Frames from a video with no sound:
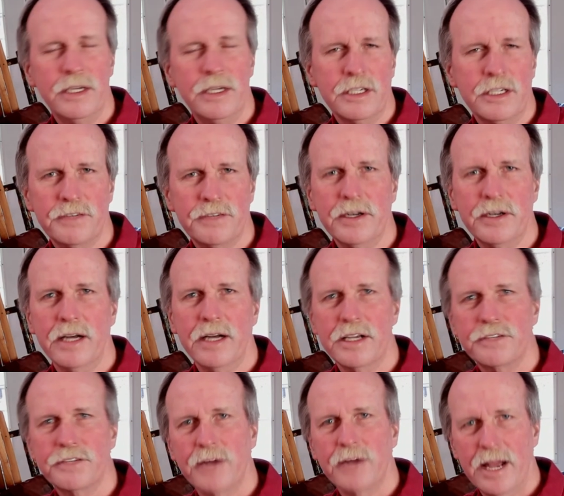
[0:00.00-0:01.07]
It's very nice
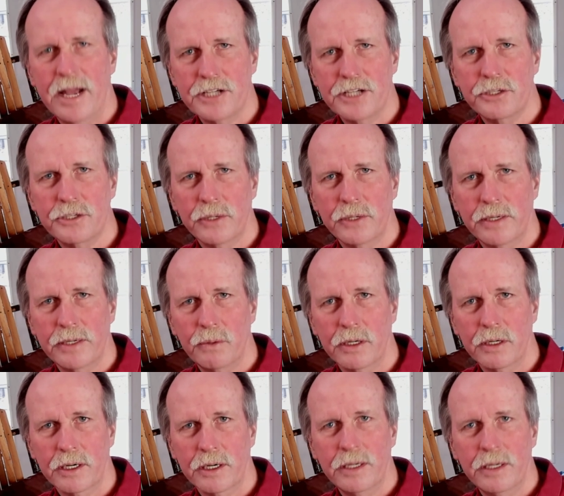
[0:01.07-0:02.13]
for asteroid work